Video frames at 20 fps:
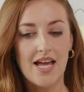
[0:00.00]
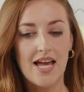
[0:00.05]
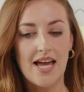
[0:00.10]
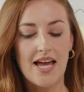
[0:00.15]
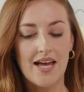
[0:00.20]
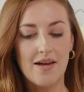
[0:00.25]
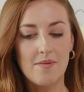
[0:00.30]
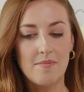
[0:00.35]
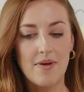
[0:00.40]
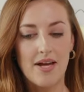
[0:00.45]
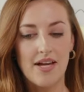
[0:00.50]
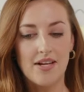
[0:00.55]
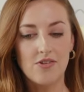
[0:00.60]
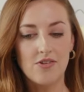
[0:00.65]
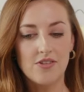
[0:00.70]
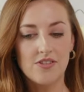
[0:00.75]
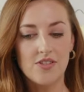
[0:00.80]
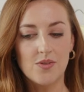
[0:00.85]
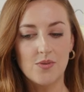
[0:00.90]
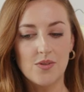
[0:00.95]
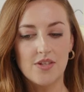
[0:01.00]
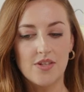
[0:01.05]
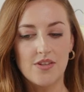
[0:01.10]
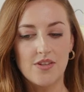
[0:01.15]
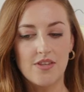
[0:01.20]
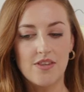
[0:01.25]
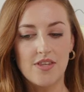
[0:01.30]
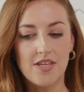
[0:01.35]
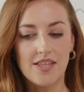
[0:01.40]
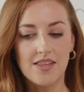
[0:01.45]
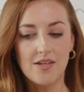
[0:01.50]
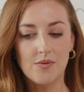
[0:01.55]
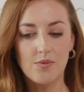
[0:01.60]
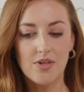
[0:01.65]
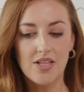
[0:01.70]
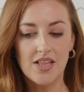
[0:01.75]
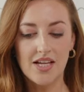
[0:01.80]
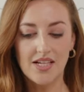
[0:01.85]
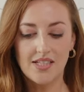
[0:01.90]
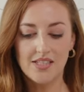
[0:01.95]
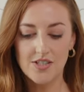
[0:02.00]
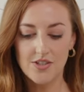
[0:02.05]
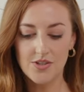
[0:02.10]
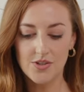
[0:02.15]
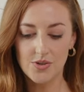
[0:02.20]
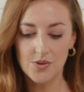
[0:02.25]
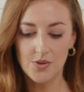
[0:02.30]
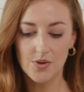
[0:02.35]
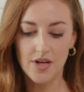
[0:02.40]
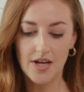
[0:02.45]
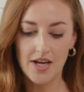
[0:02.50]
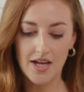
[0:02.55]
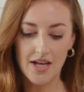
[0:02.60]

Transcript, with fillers: And also another thing that we like to do